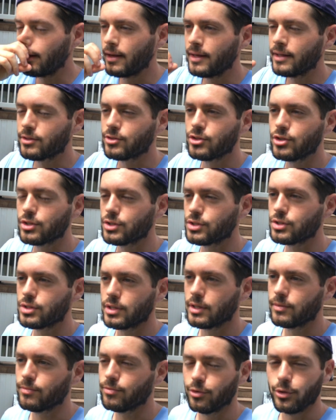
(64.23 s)
It
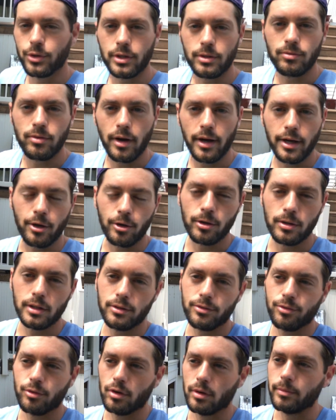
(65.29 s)
fruited very
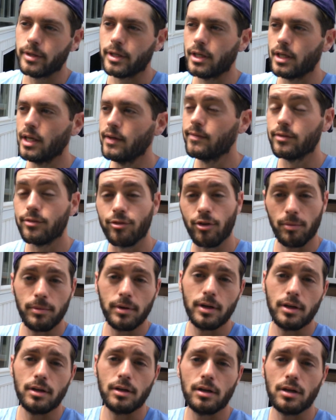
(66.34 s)
early for me, even from
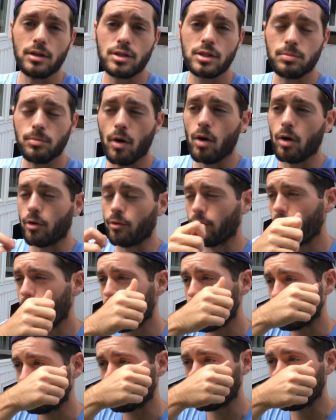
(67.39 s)
a small
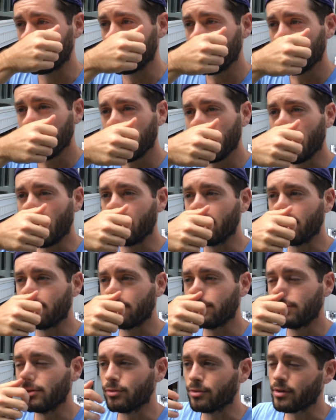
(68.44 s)
graft, and
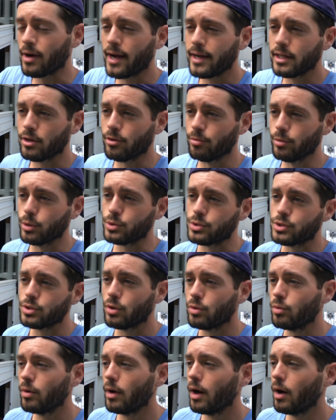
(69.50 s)
the variety grew
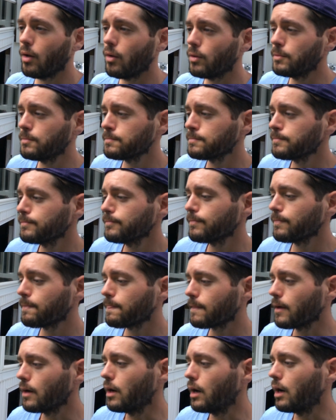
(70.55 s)
so well.
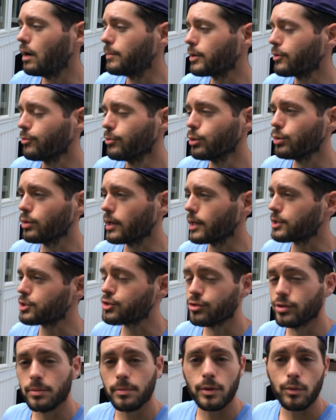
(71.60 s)
It grew
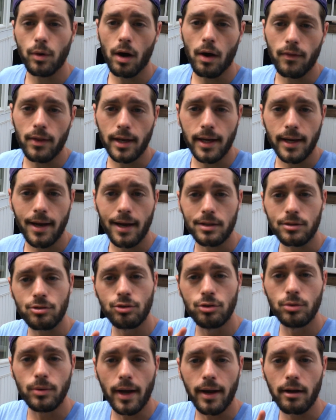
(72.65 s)
extremely well that I got
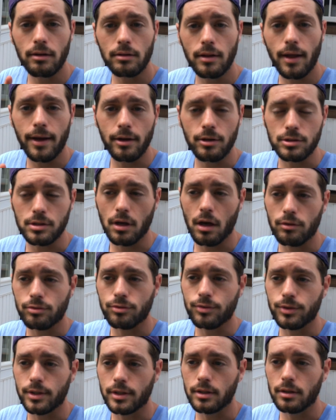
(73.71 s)
2 air layers off
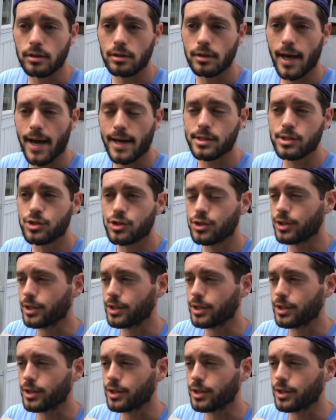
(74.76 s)
of it last